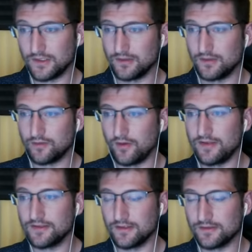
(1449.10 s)

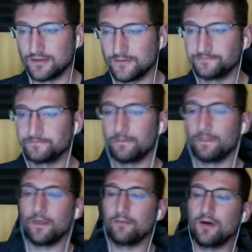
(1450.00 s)
Craziness.
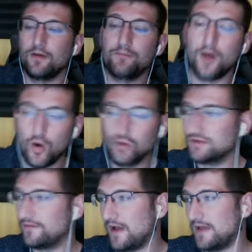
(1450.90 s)
But post
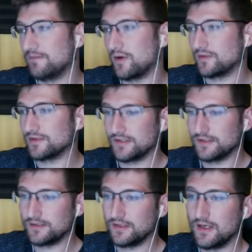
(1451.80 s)
fight
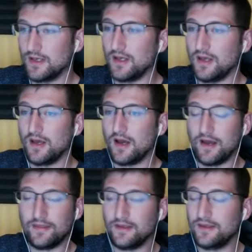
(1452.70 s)
bonuses. I
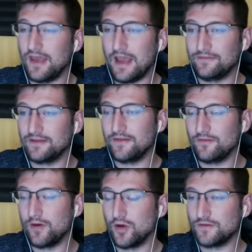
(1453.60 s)
think you have to give a
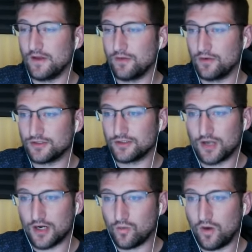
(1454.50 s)
post fight bonus to
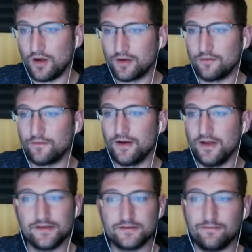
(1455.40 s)
Johnny Walker for
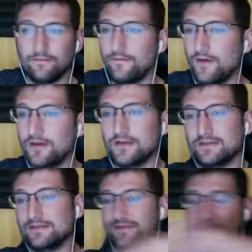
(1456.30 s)
his fucking
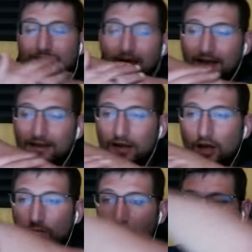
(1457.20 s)
smacking
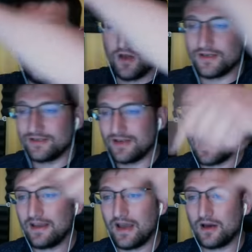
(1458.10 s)
elbow
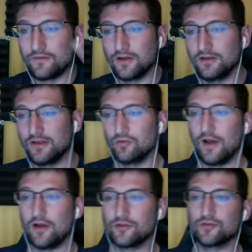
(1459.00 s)
knockout of Khalil
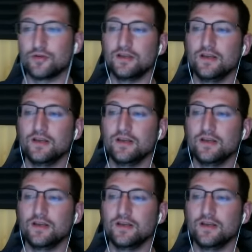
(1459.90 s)
Rountree